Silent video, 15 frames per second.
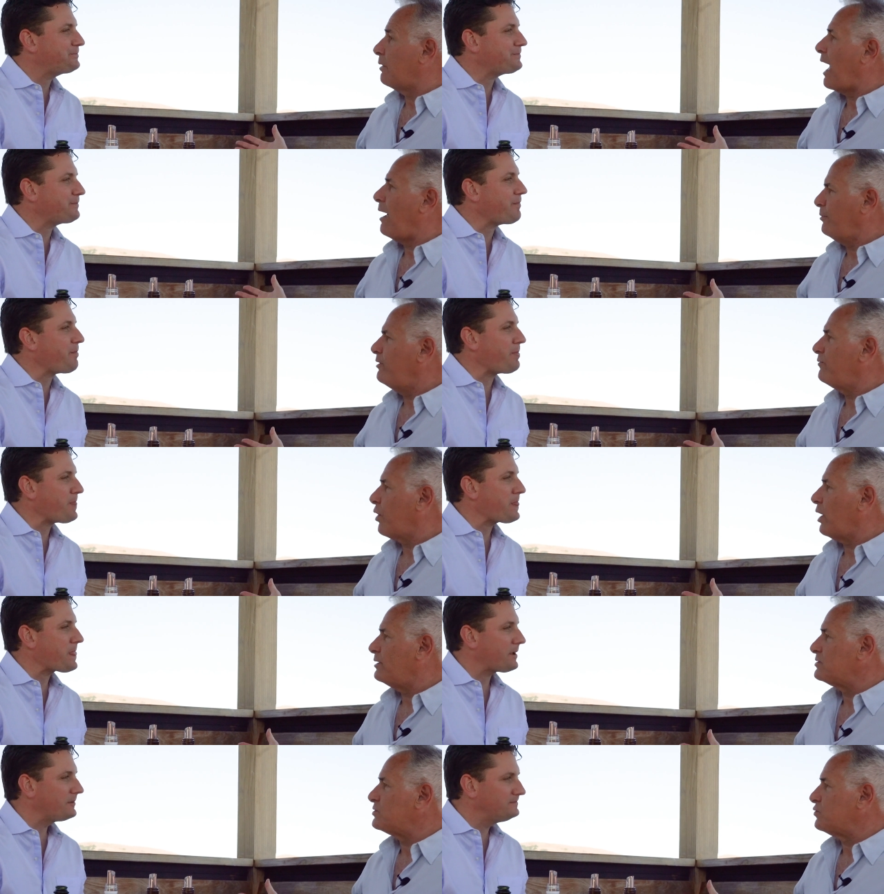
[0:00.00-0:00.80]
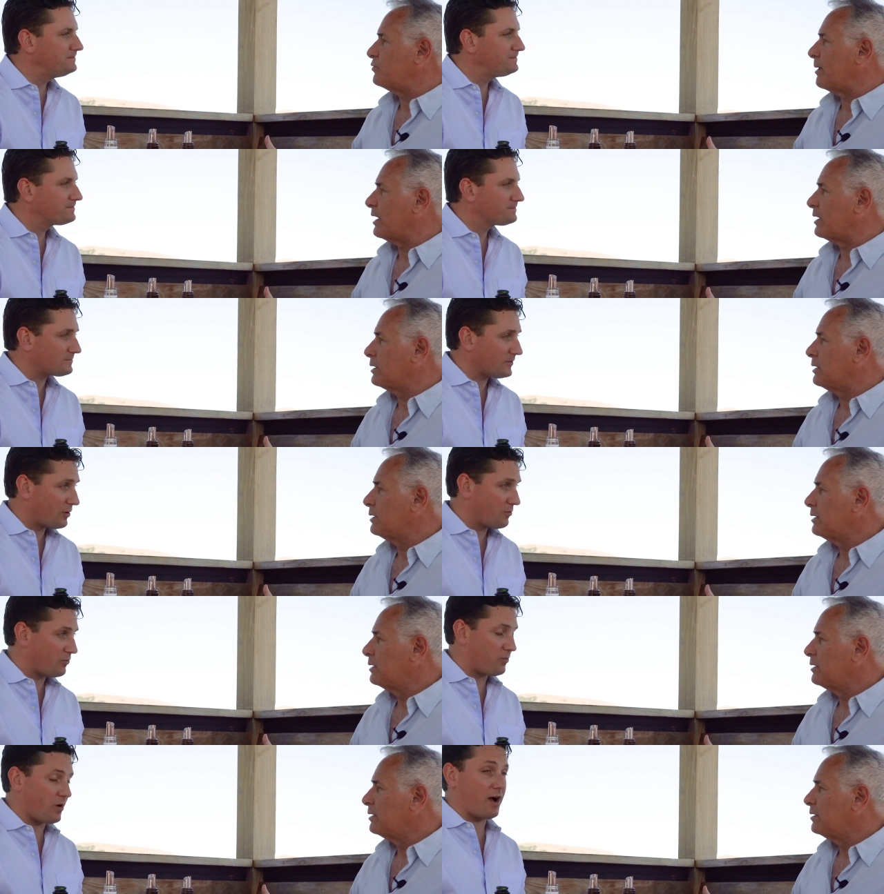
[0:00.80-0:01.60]
Speaker 1: how many varieties do you make?
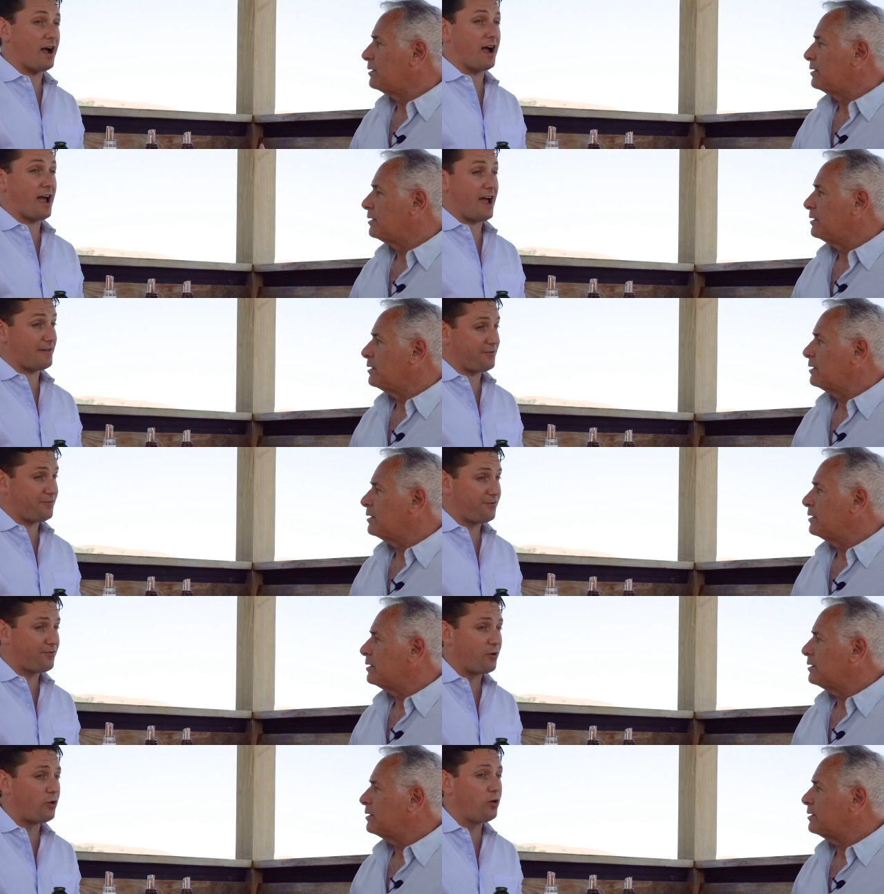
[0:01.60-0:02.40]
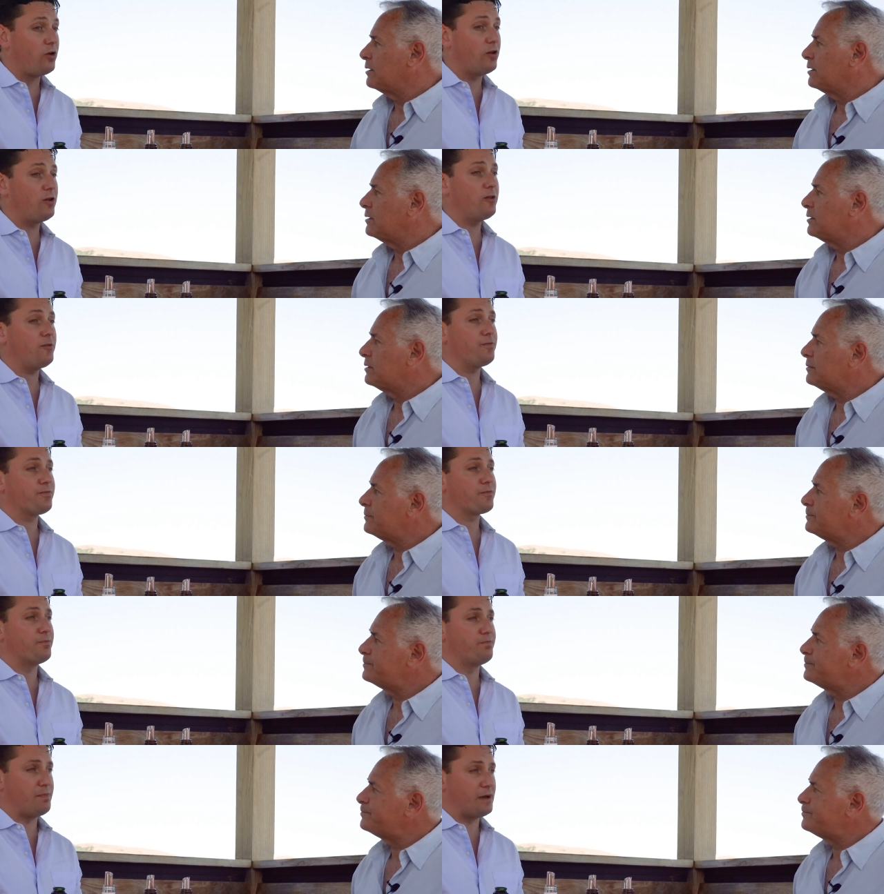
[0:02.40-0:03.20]
Speaker 2: Uh, at full
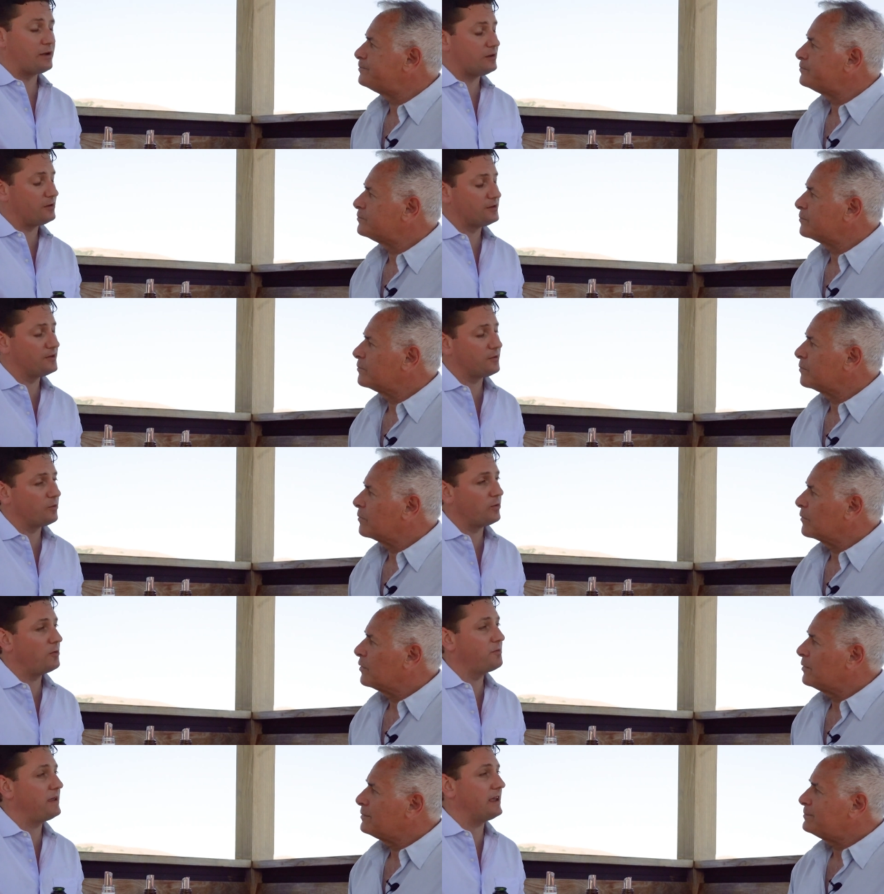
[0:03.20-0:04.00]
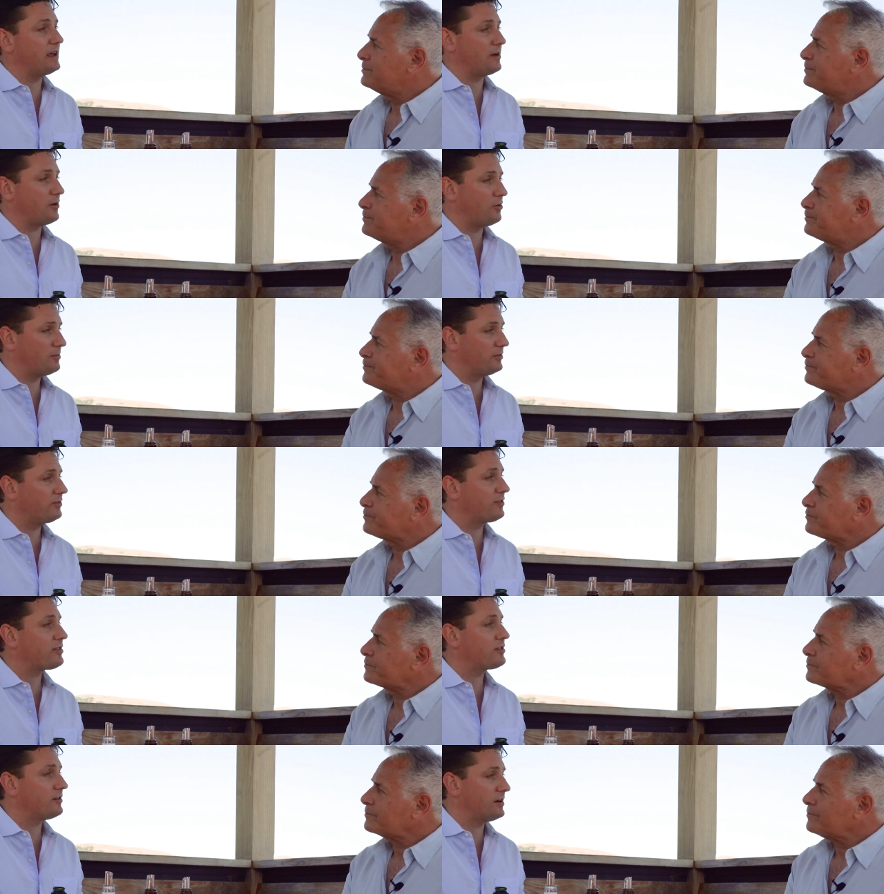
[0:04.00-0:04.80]
build, we'll be at
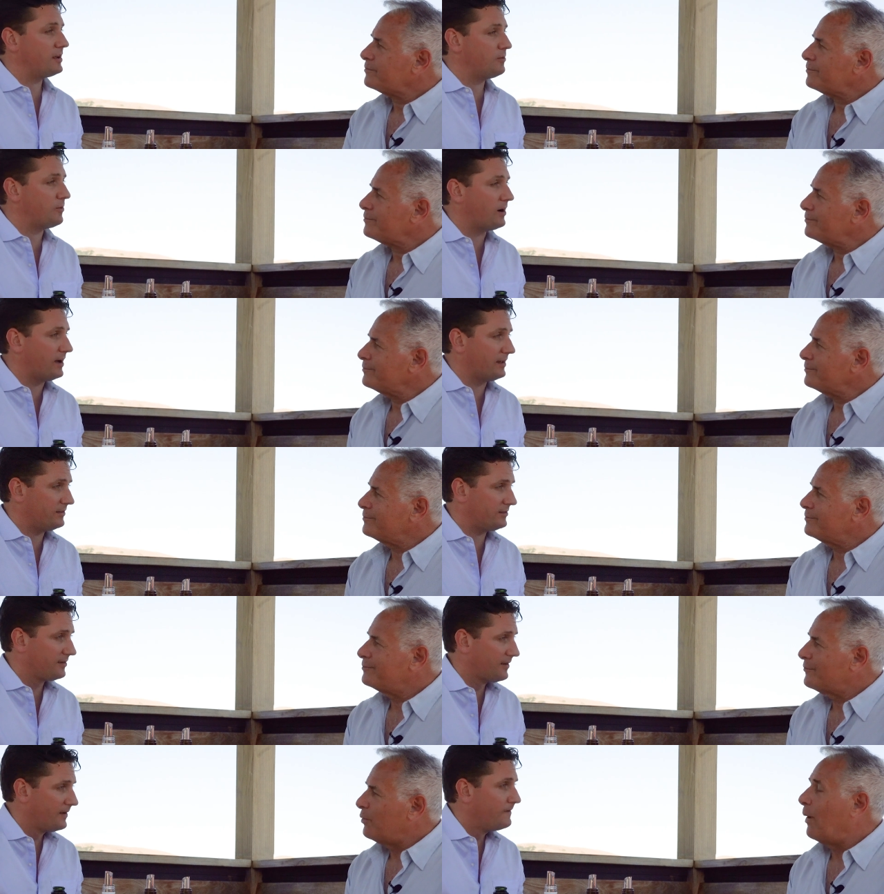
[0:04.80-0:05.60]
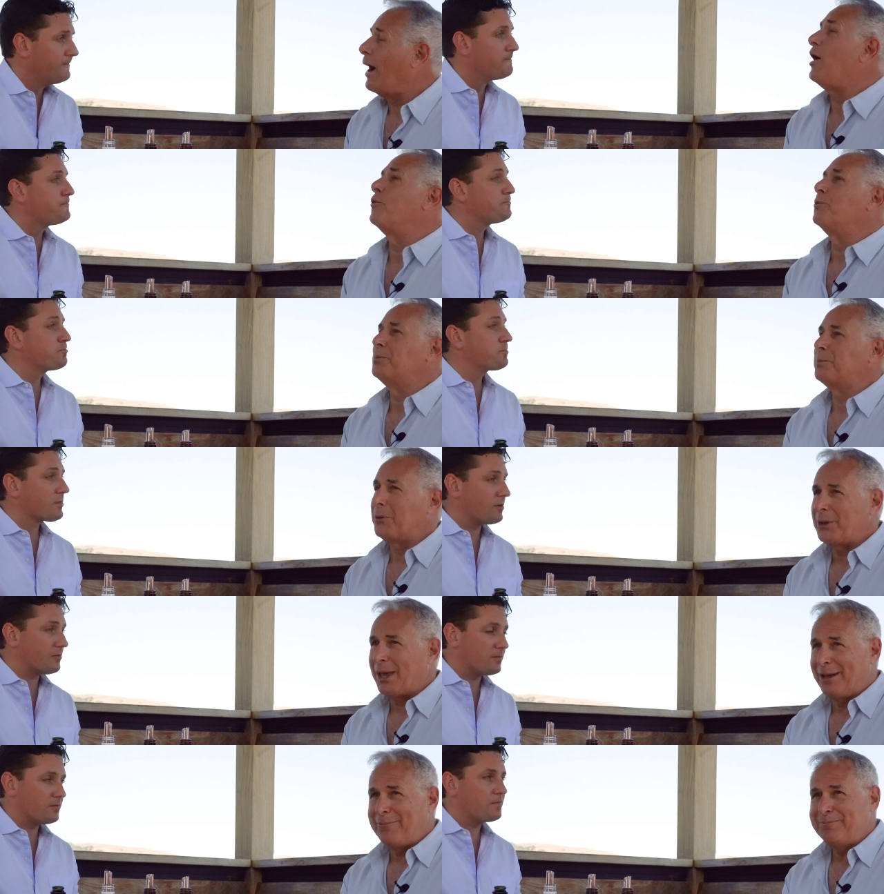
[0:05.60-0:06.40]
almost 30 wines.
Speaker 1: Wow,
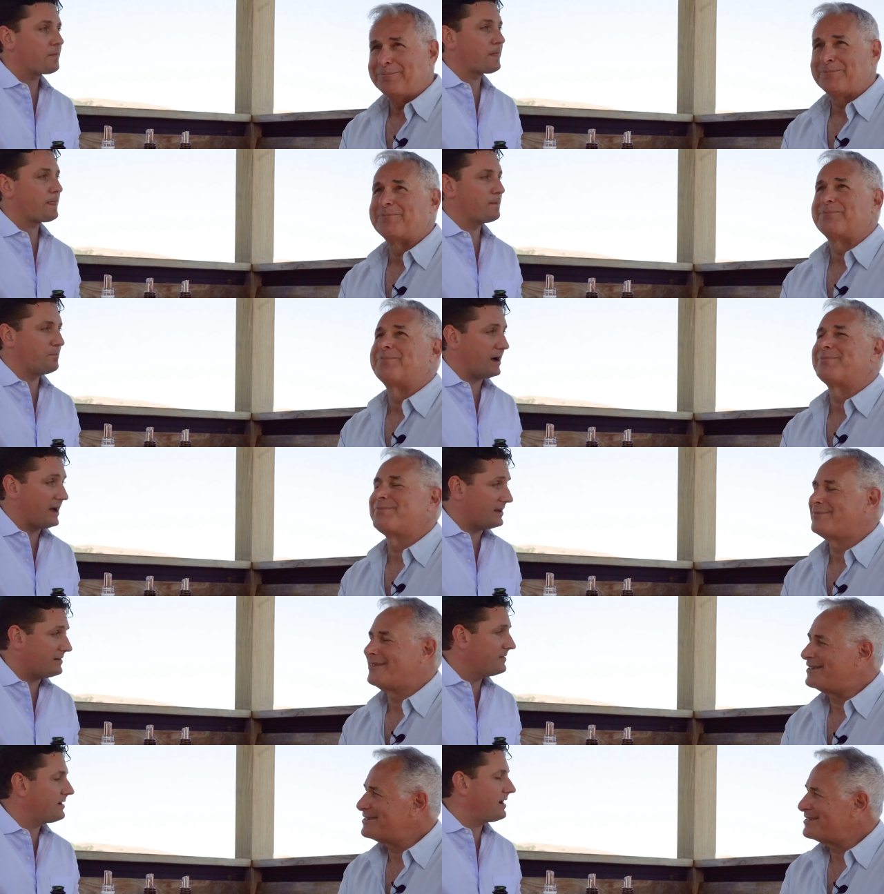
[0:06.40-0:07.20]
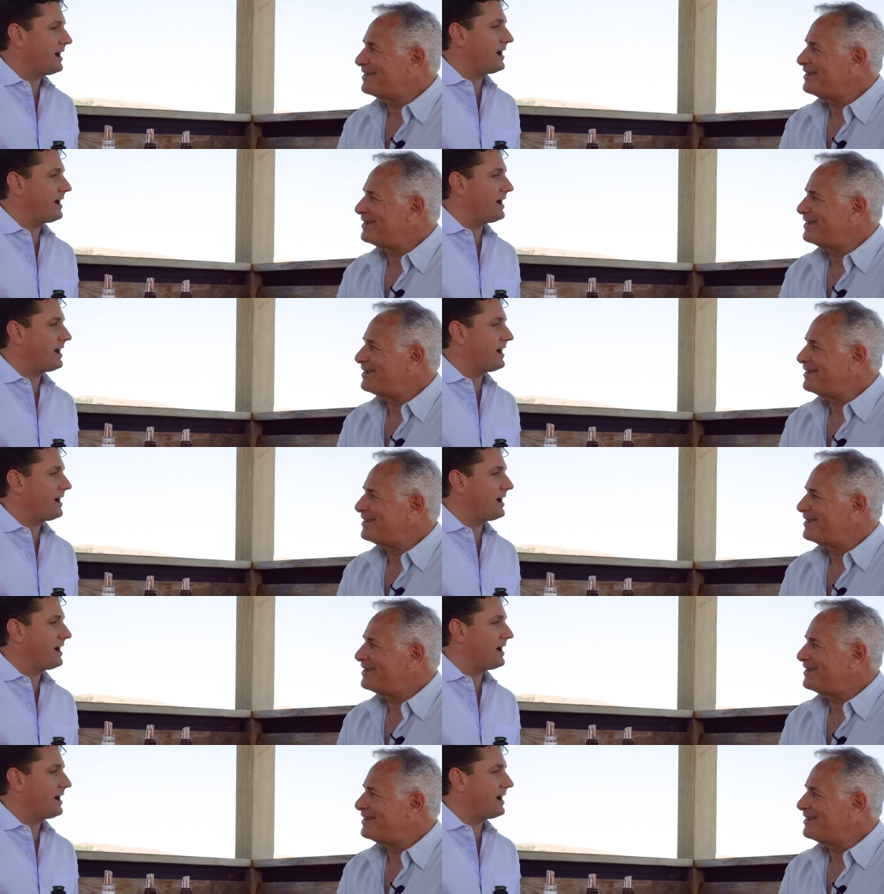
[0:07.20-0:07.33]
okay but uh,